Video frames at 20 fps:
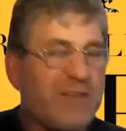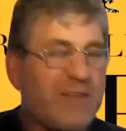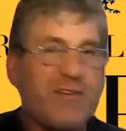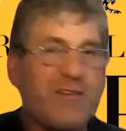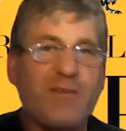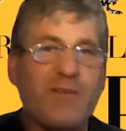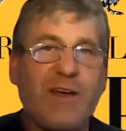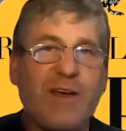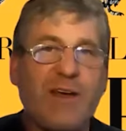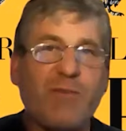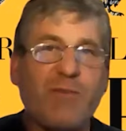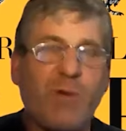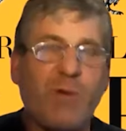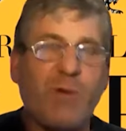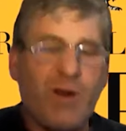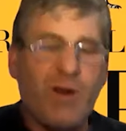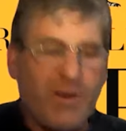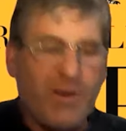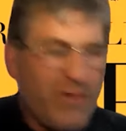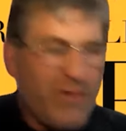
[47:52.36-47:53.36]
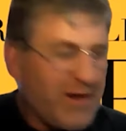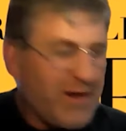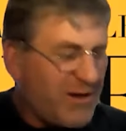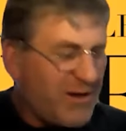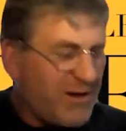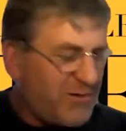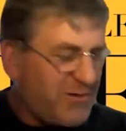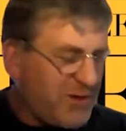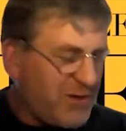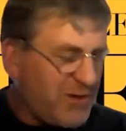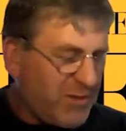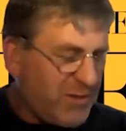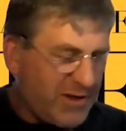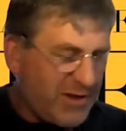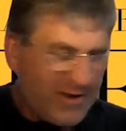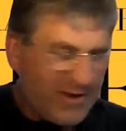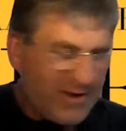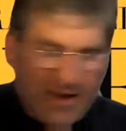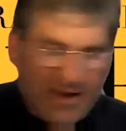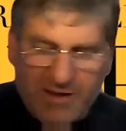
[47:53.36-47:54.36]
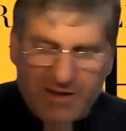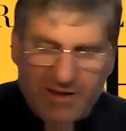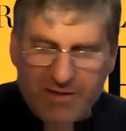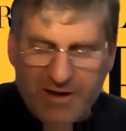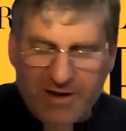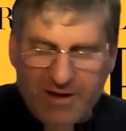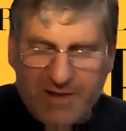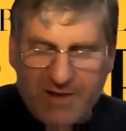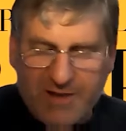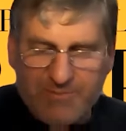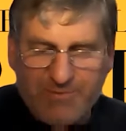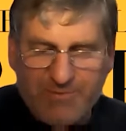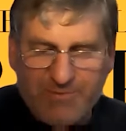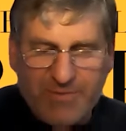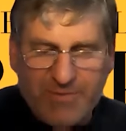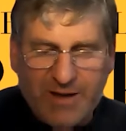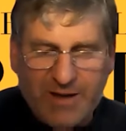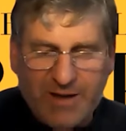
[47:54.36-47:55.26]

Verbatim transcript: Jim. And while I'm thinking of Jim and Kath, um,